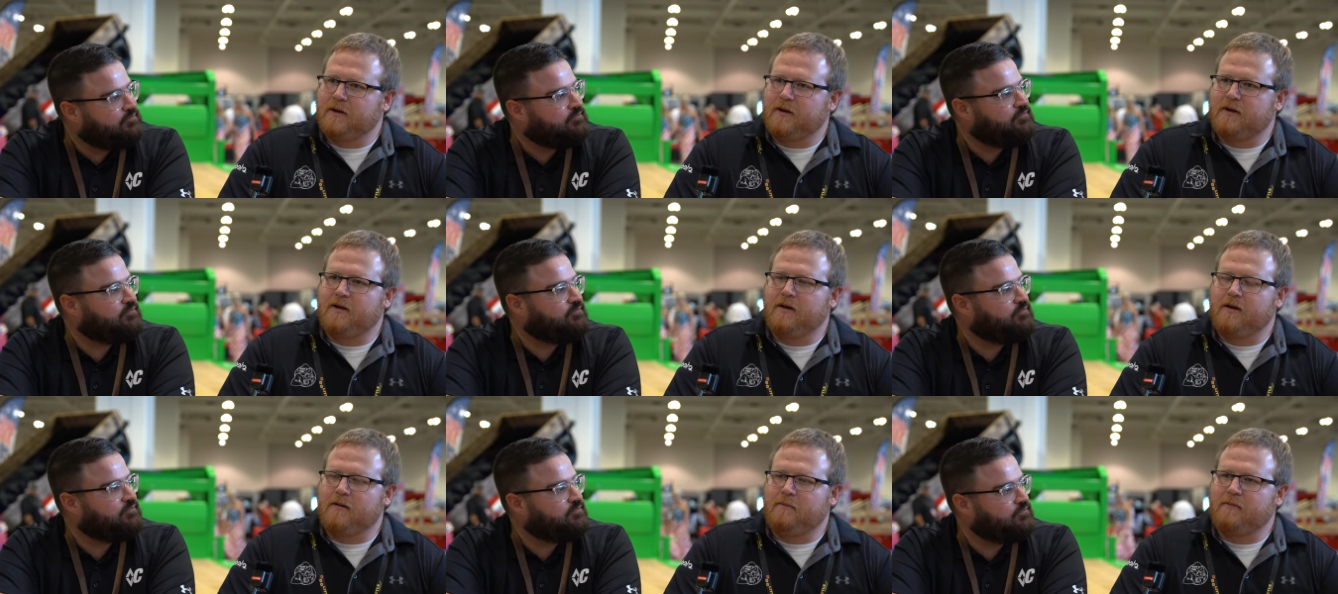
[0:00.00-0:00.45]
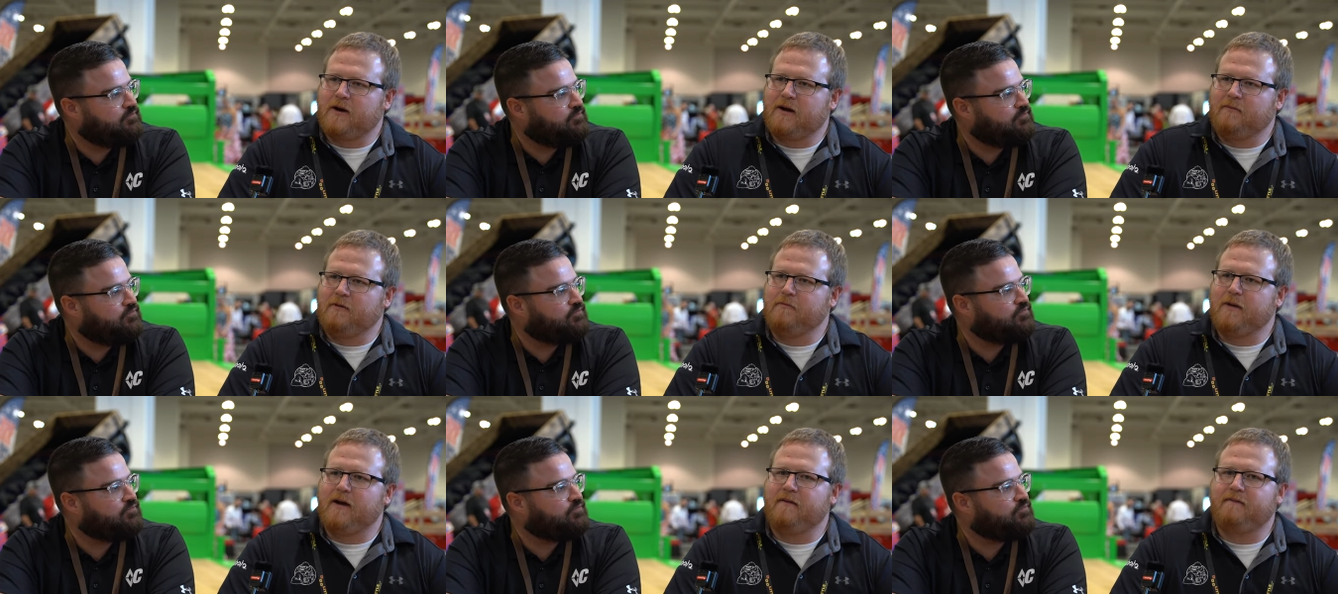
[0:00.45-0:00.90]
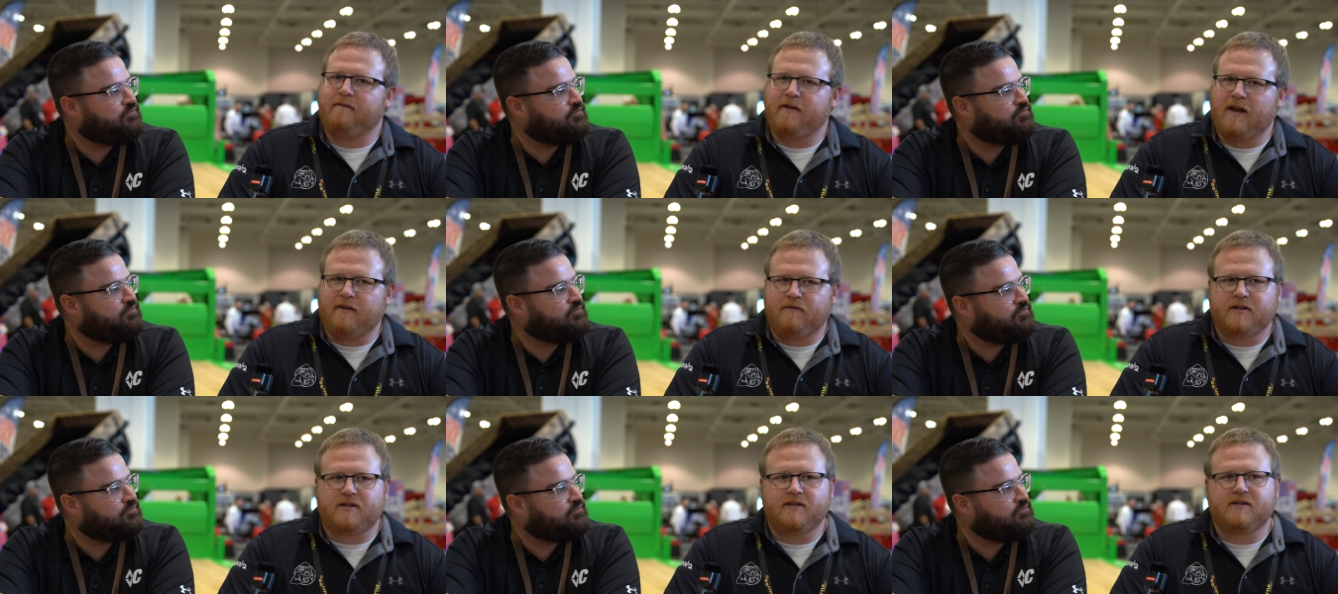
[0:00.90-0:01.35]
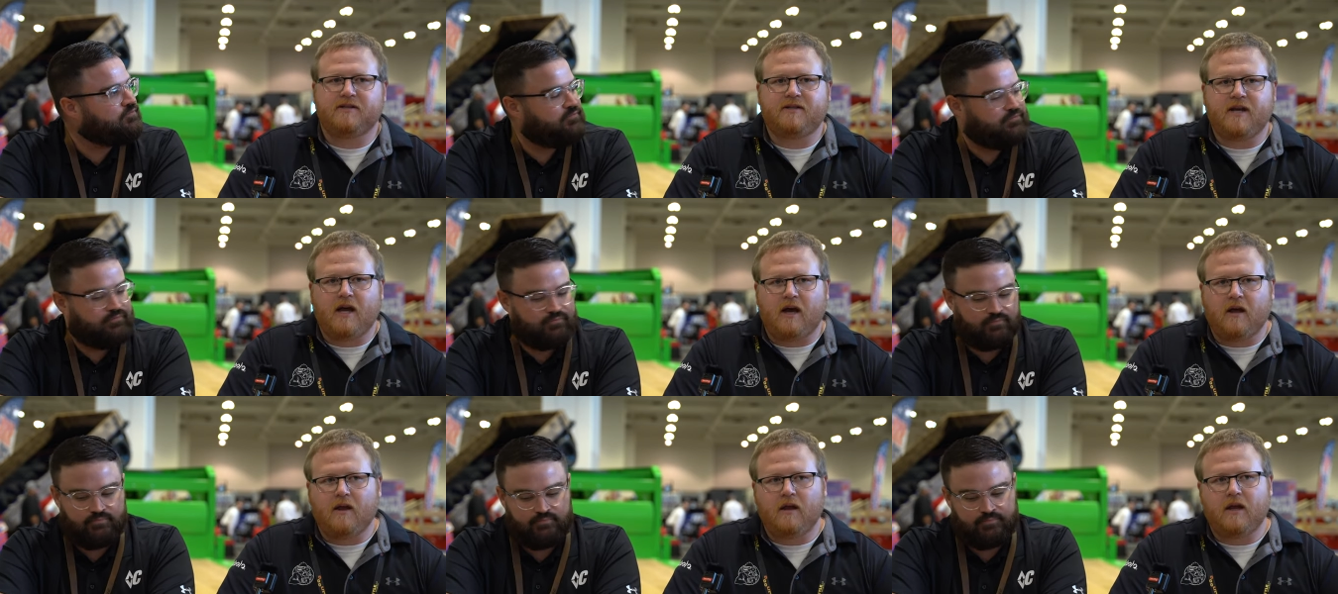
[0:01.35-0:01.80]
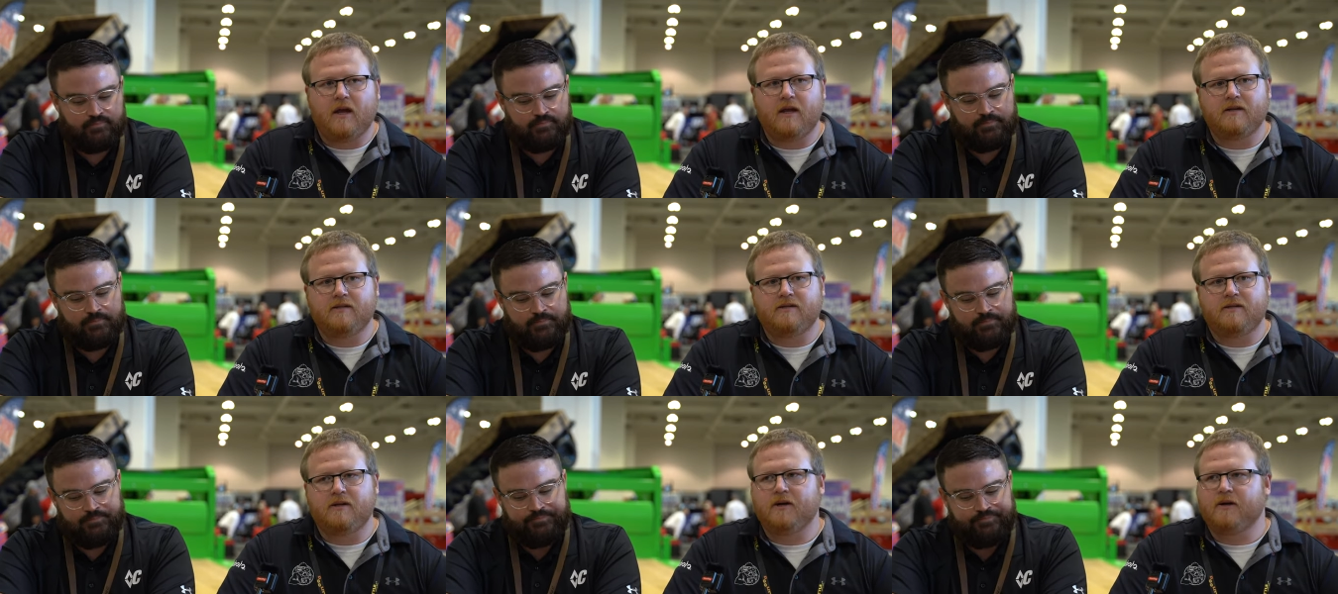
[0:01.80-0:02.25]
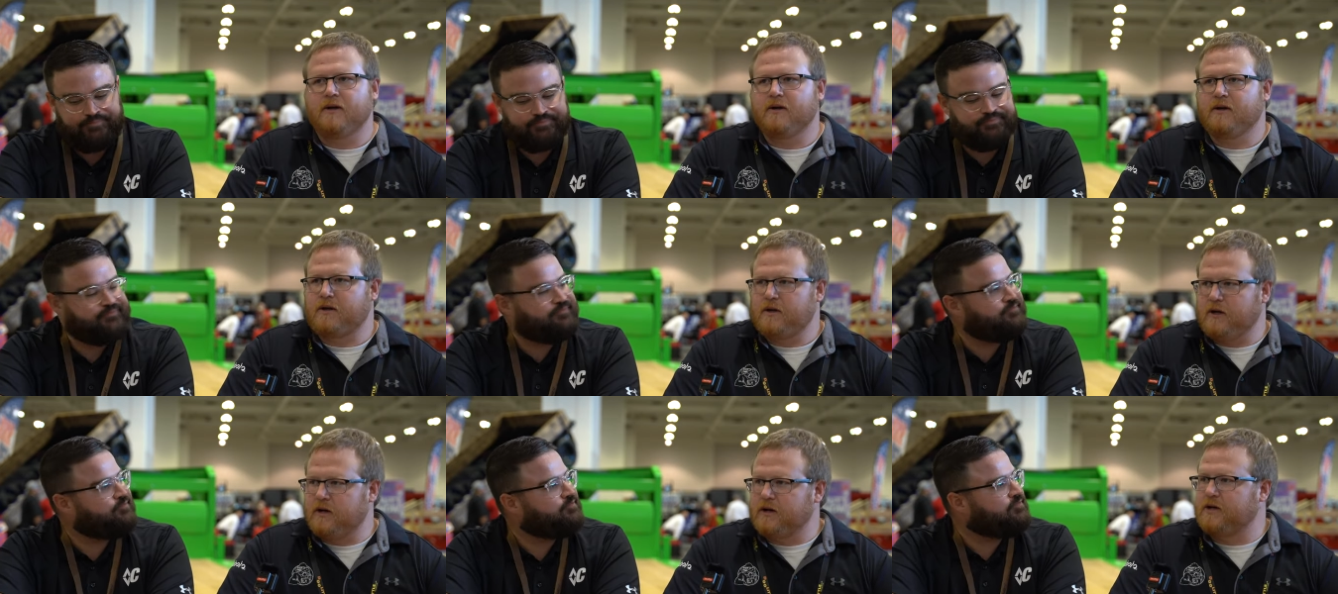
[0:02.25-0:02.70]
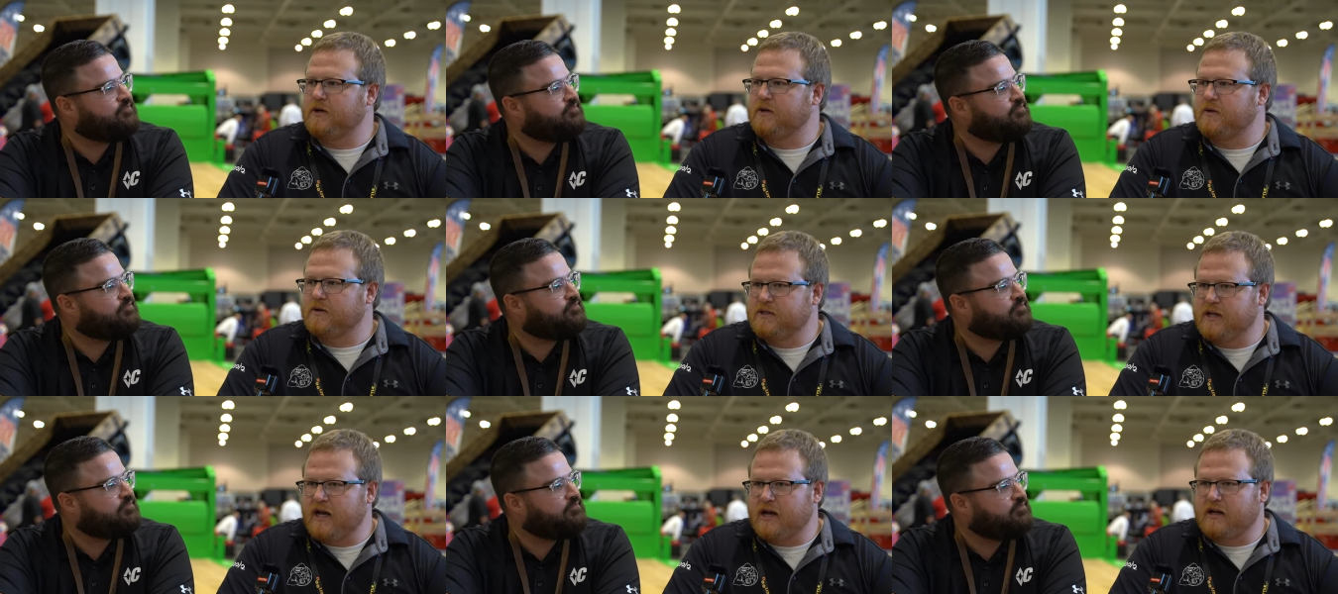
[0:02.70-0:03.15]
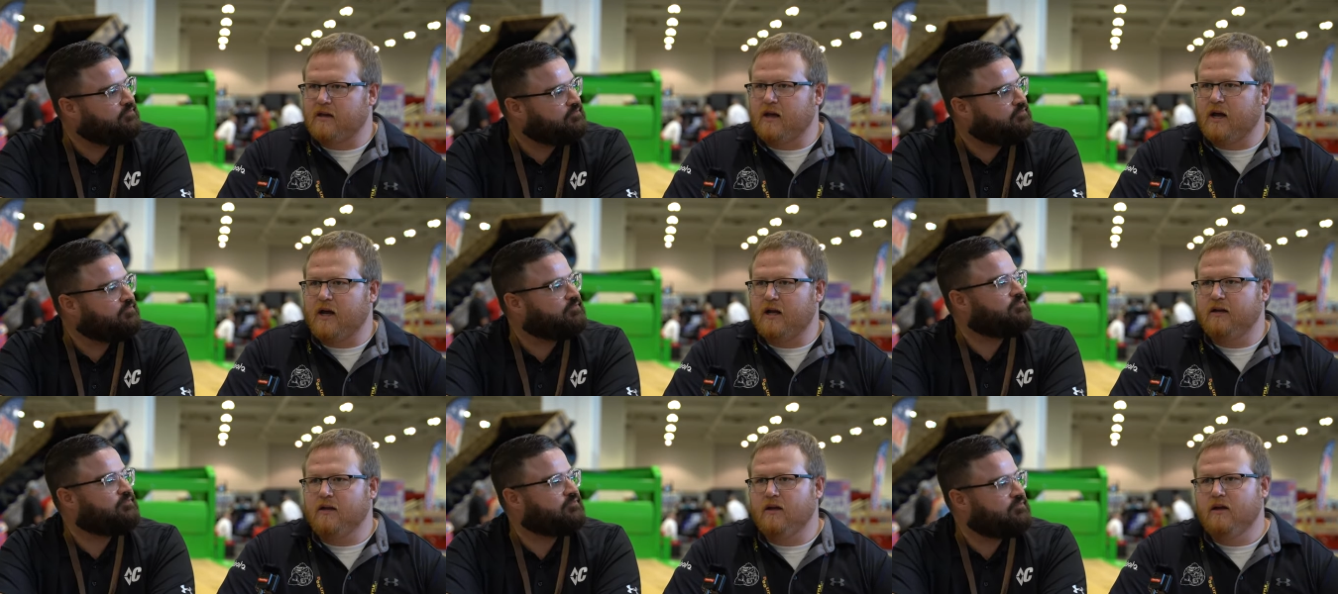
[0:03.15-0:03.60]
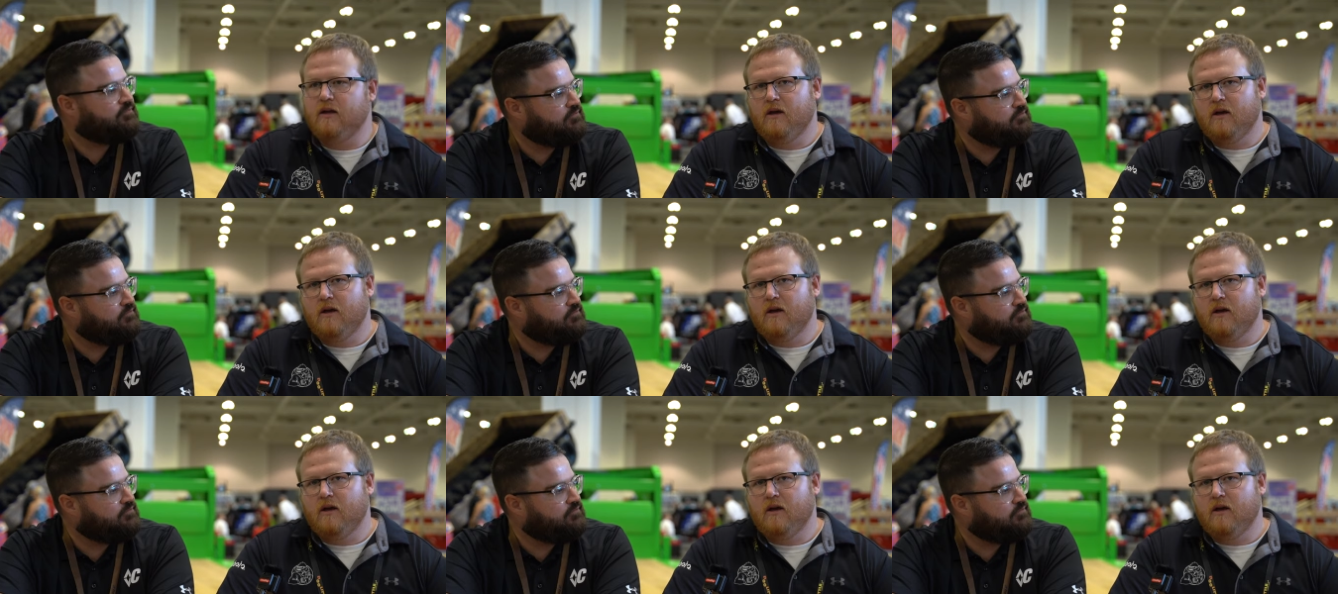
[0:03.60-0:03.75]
Speaker 1: but probably my favorite to sell is your, your gooseneck line.